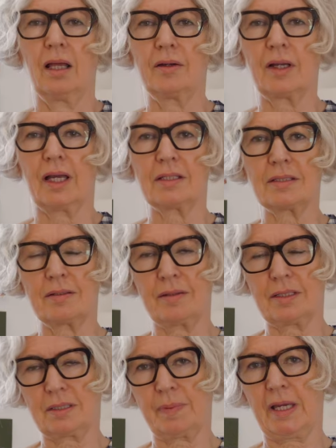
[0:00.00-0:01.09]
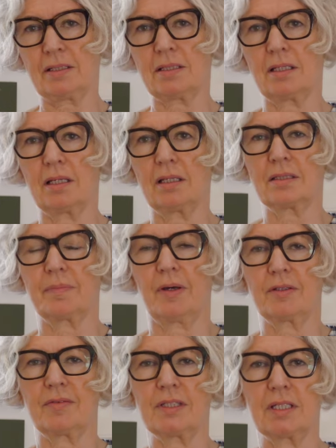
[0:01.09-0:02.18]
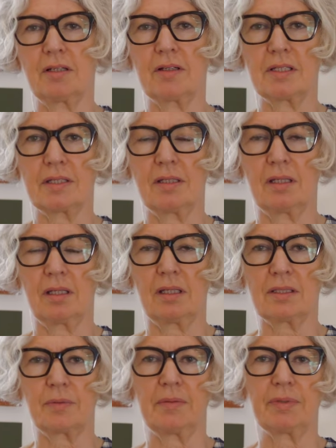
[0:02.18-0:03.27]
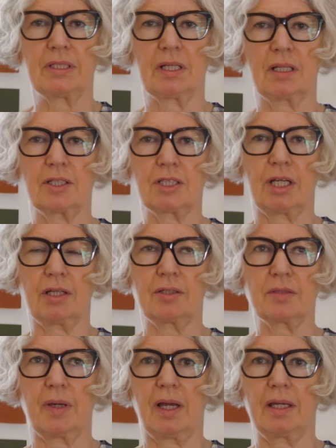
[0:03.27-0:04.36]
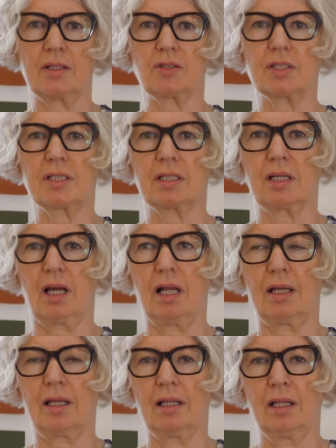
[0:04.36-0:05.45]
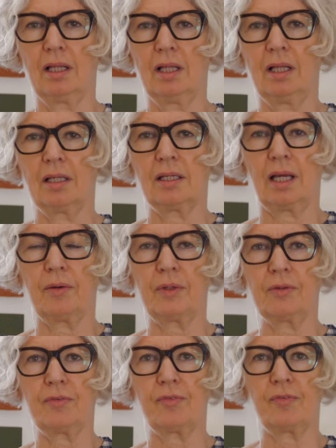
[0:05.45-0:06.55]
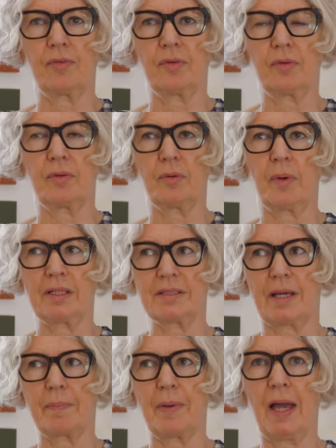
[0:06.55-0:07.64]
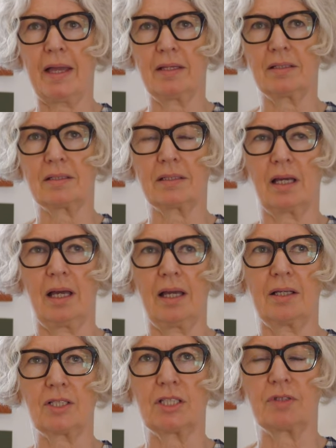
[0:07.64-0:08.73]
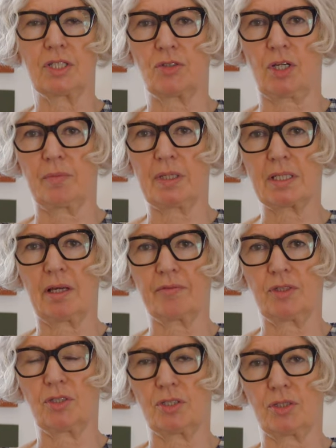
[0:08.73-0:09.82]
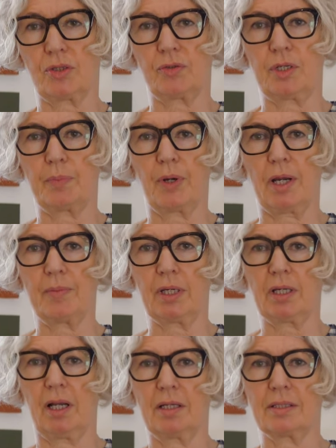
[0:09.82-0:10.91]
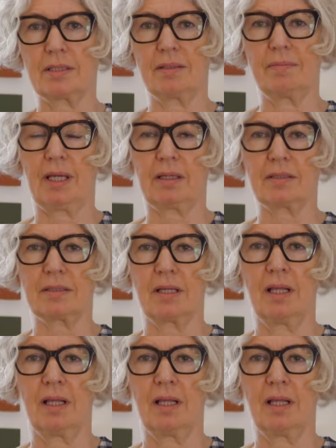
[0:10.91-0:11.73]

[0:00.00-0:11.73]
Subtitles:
Okay, so this painting is part of the series, and this one in particular shows my interest in colour. Now, one of the ways I paint, I actually restrict myself to just the three primary colours and mix